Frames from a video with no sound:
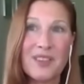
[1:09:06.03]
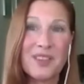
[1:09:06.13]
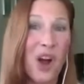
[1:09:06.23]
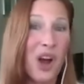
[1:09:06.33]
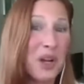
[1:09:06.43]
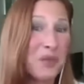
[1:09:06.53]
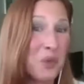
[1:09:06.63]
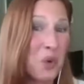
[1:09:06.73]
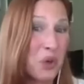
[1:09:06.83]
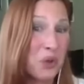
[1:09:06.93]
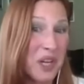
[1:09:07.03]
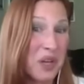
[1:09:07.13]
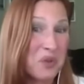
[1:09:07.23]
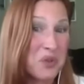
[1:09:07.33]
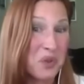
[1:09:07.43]
kind of the world that he
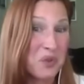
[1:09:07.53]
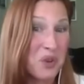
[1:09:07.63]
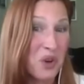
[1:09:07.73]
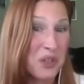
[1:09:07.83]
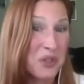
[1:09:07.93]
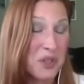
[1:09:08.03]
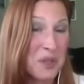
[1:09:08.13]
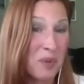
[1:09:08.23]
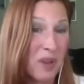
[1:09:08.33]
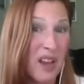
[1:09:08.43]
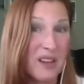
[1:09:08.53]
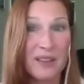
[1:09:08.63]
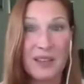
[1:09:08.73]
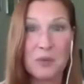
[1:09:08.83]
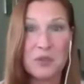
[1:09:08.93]
was sort of trying to explain.
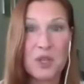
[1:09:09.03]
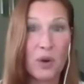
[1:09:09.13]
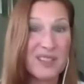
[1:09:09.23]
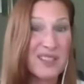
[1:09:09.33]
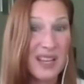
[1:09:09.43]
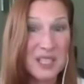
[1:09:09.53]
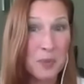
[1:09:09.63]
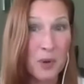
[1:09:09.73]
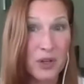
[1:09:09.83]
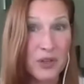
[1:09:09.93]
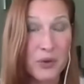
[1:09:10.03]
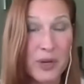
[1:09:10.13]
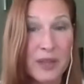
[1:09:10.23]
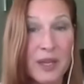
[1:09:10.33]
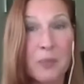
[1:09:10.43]
Not that I was going to sex parties or
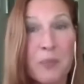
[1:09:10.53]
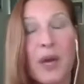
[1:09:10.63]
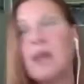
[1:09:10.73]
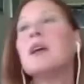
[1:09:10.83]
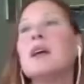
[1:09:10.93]
anything, but